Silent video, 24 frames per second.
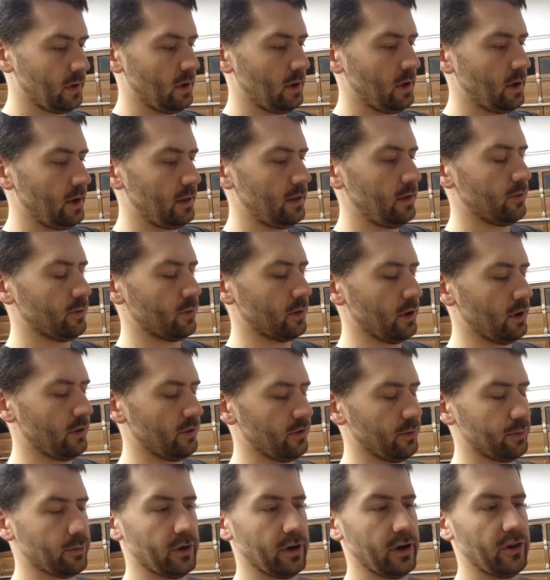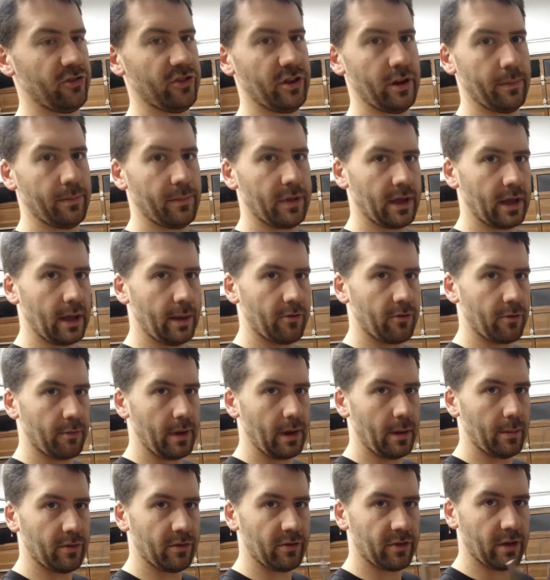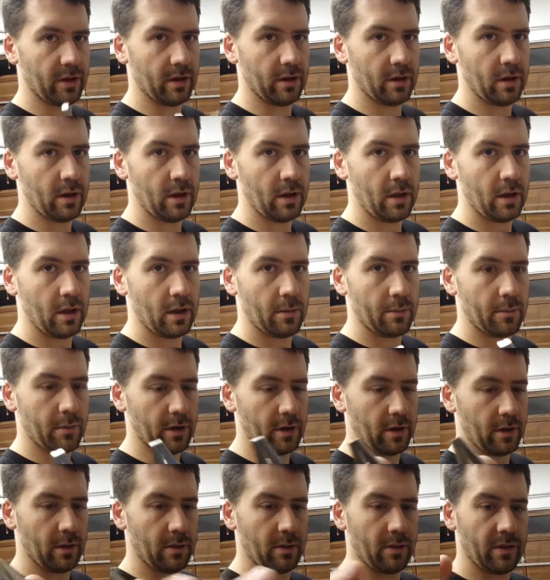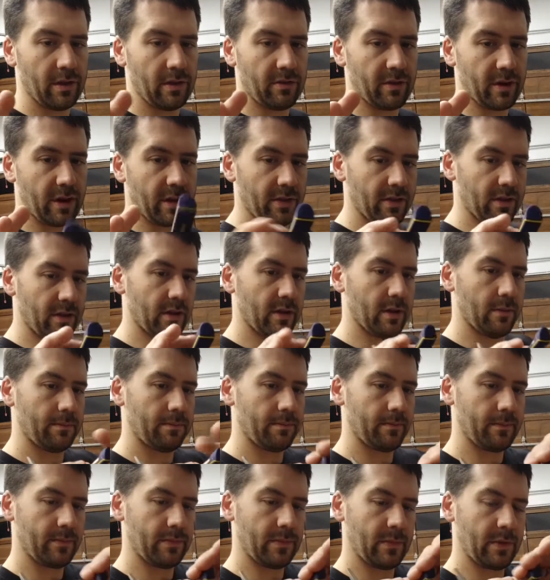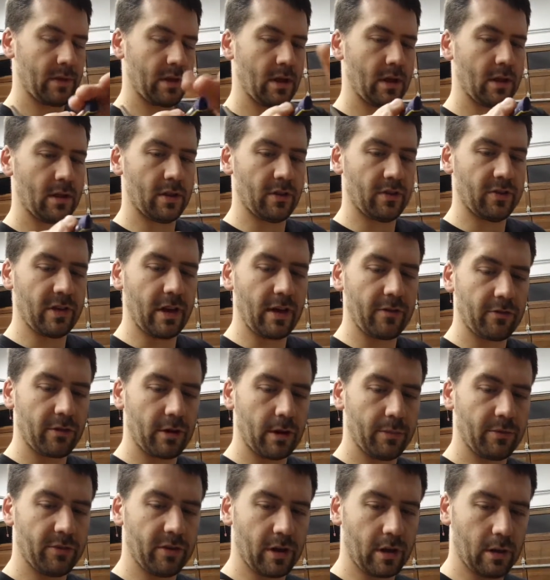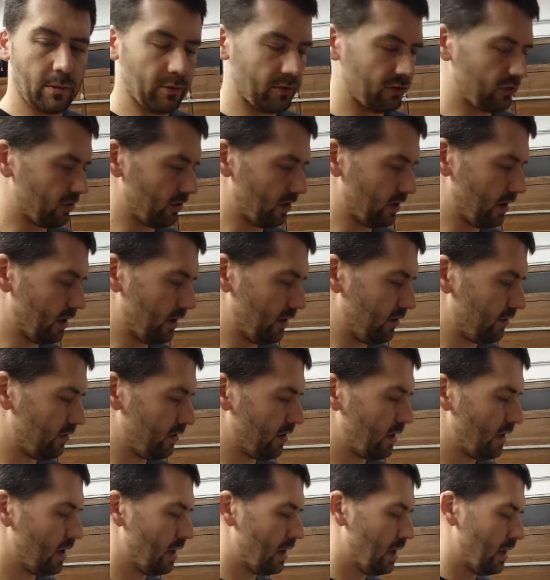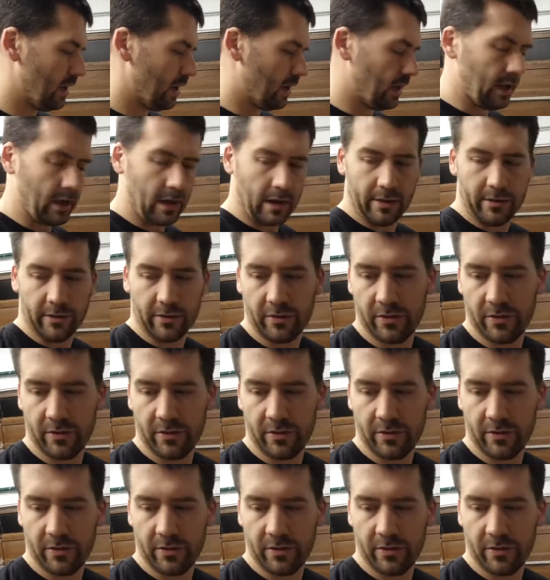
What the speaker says: And these were also pretty cheap. They came from Amazon, but they've got the soft grips on them, which are nice. And